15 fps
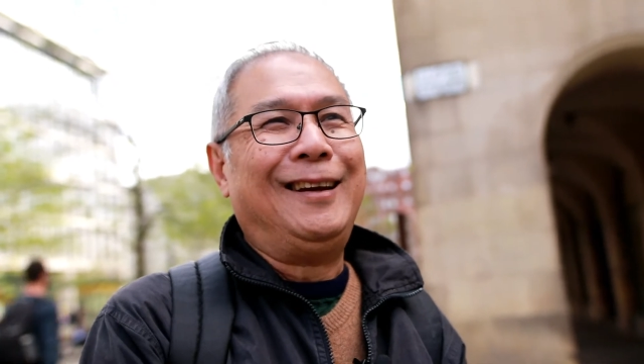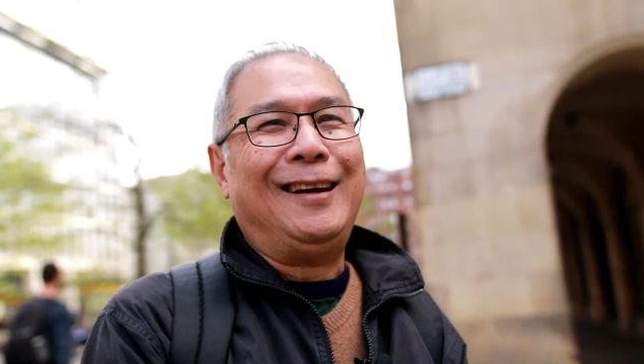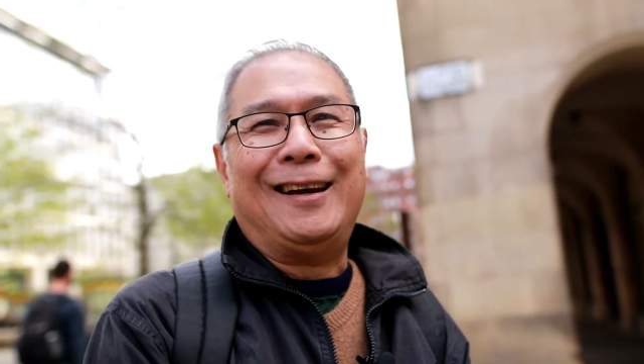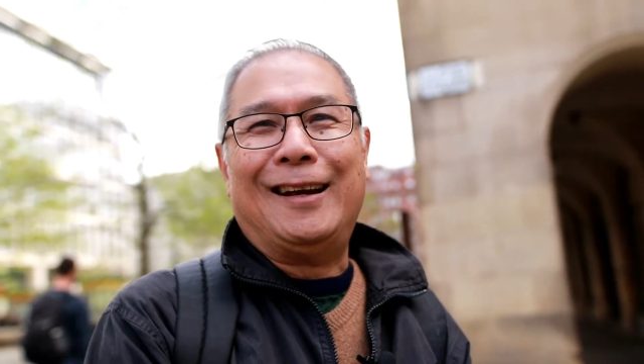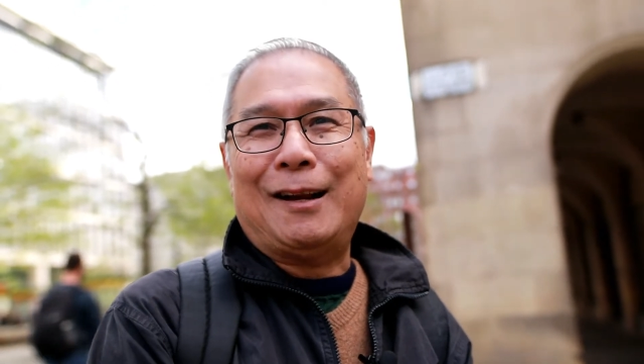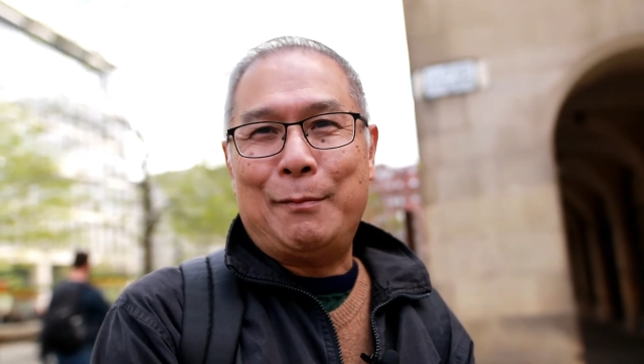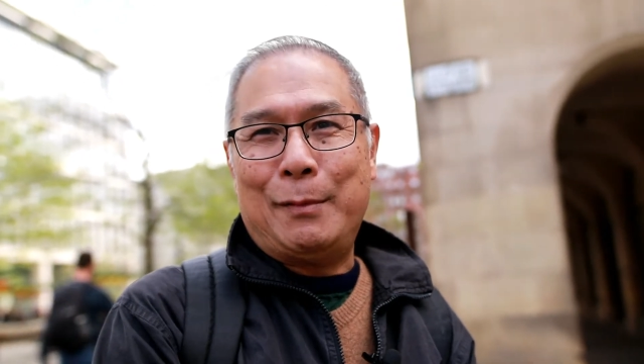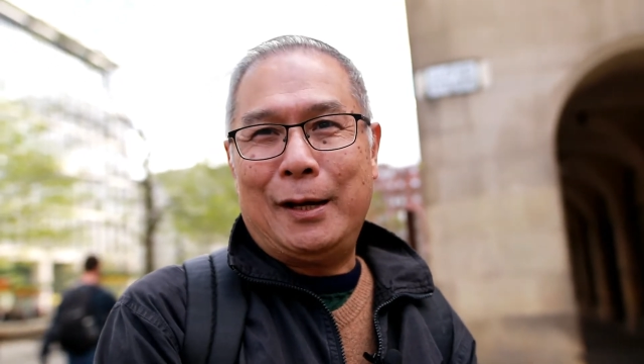
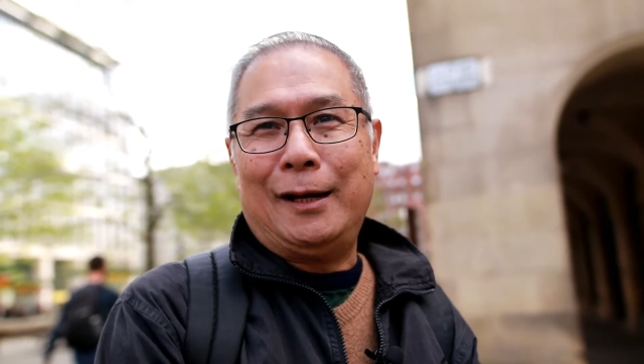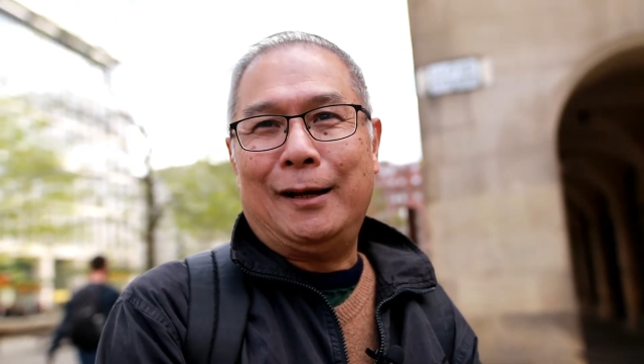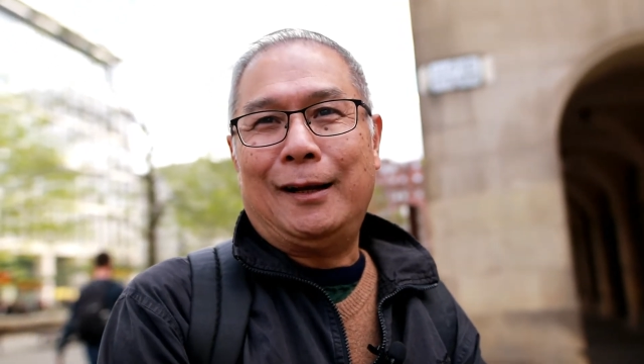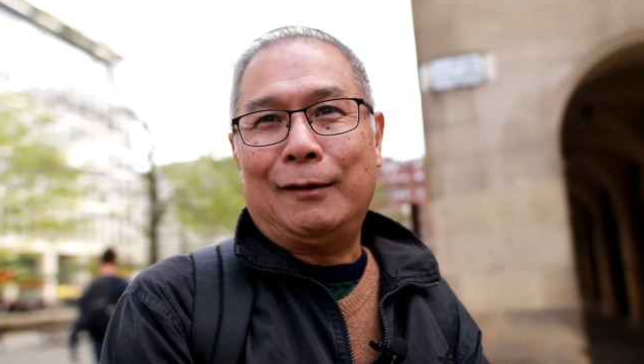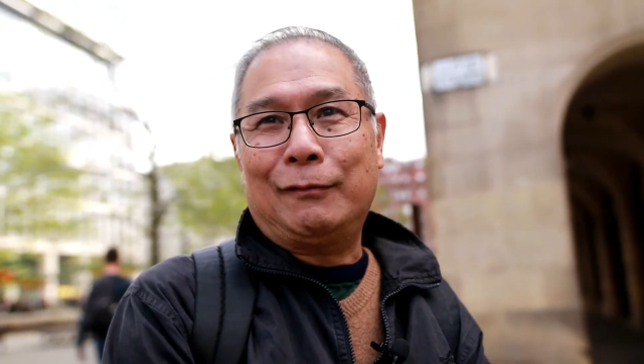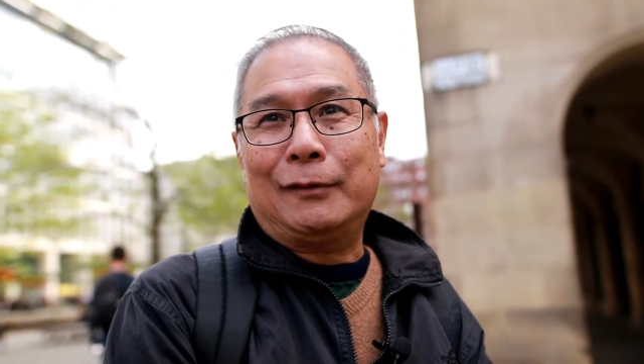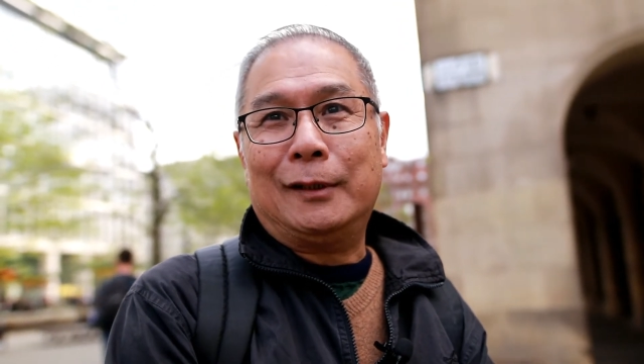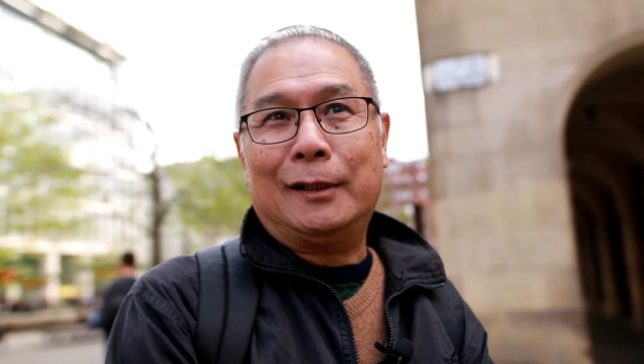and I made it
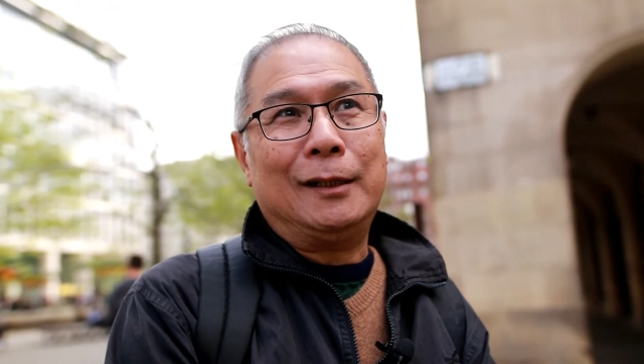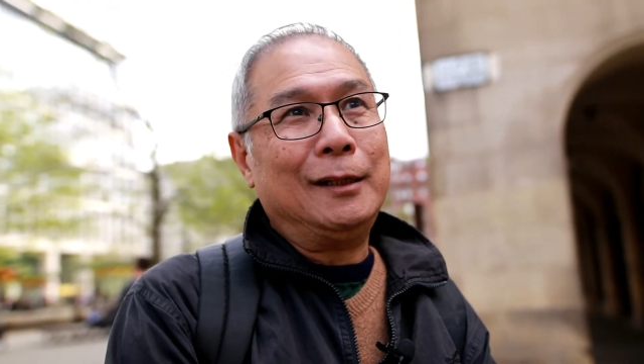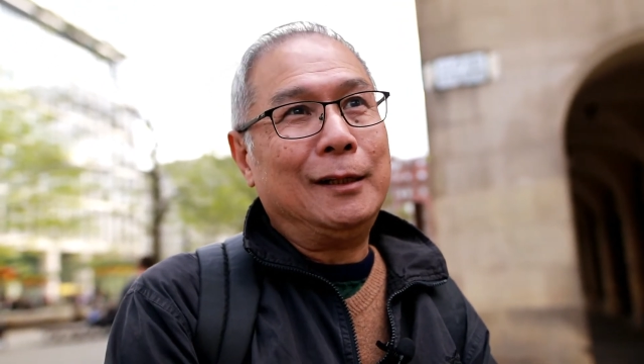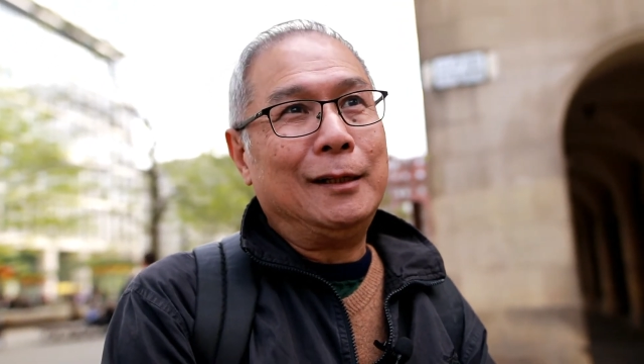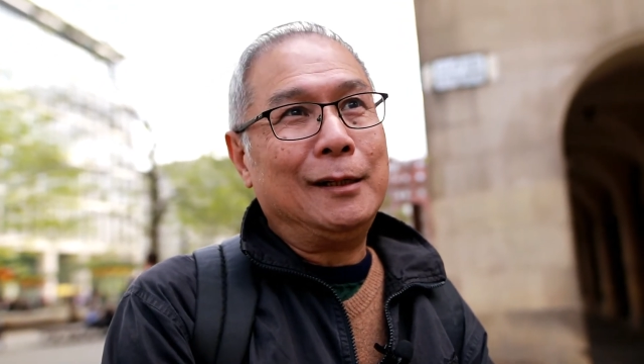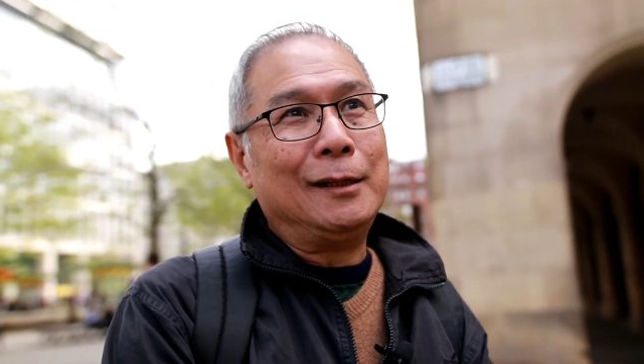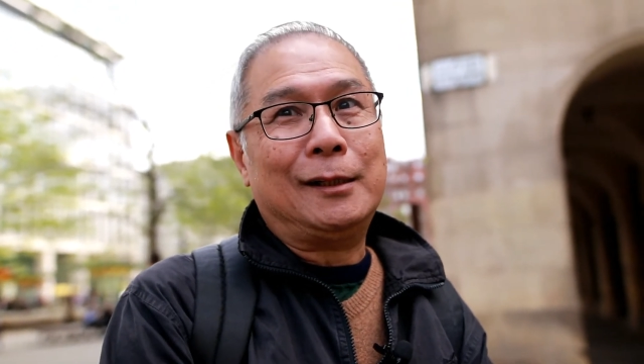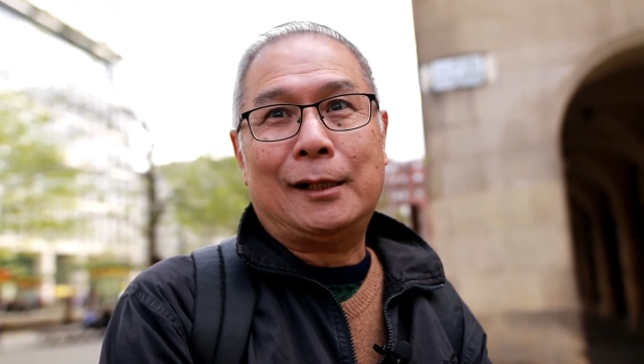
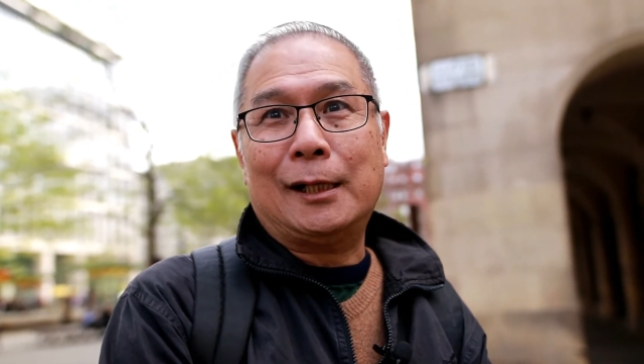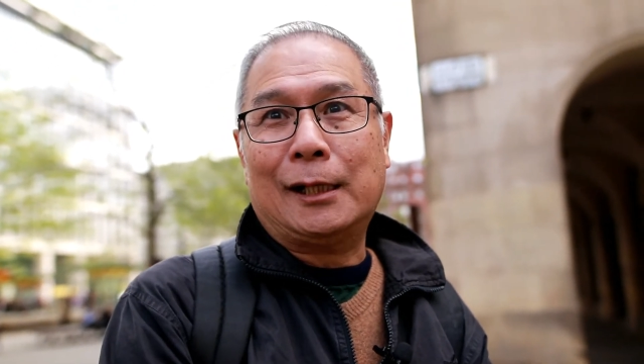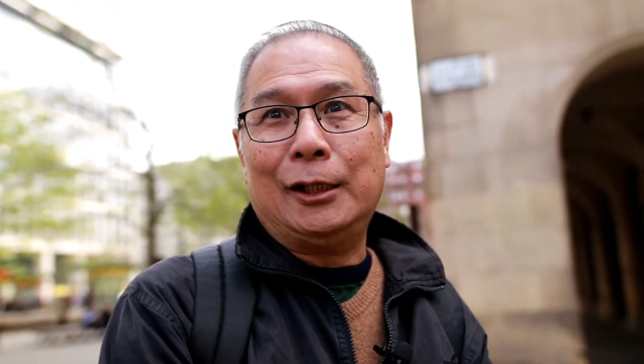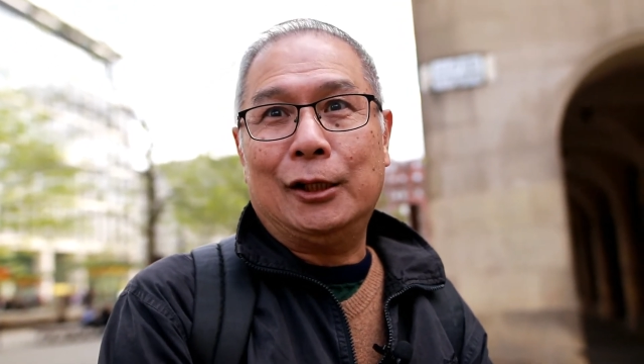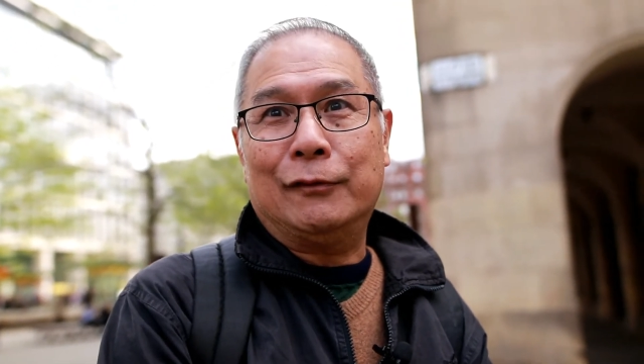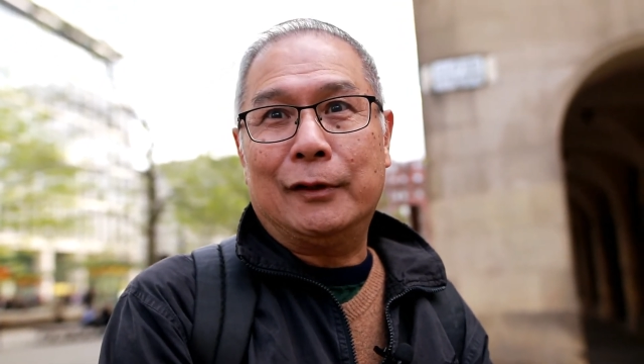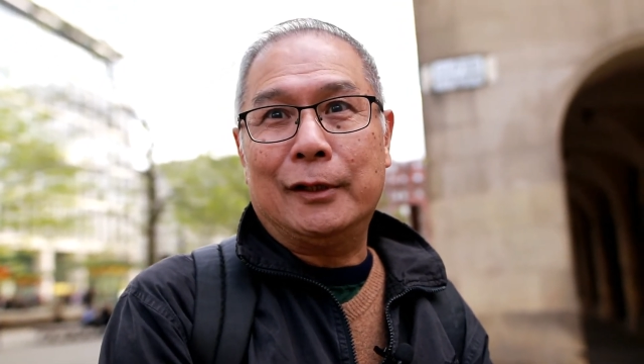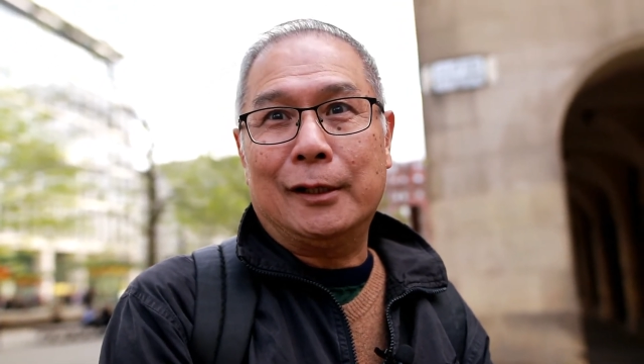after
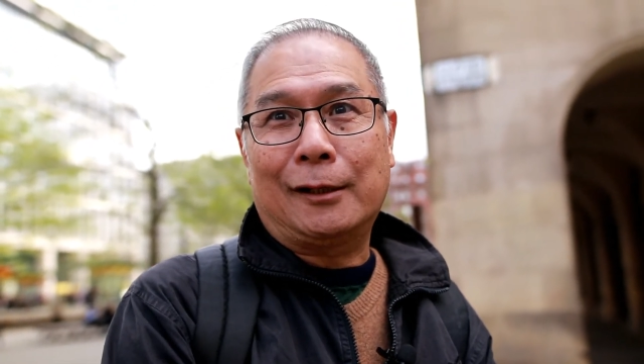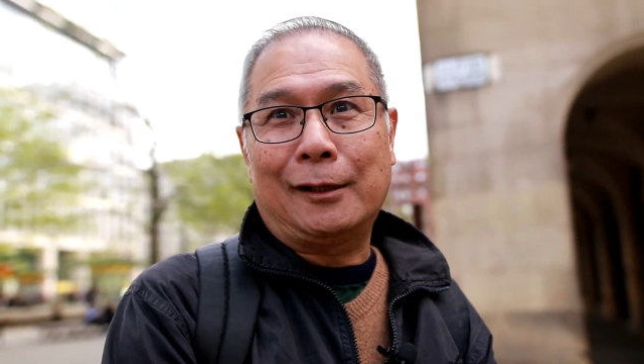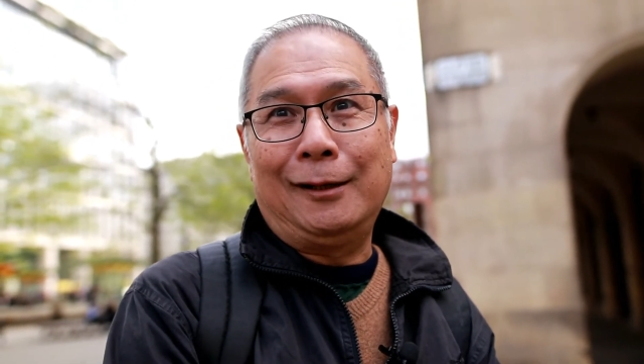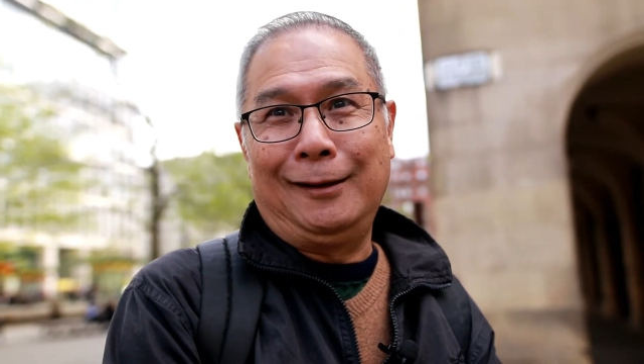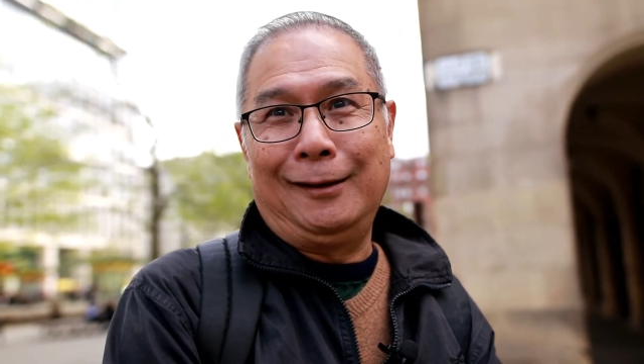60 over years.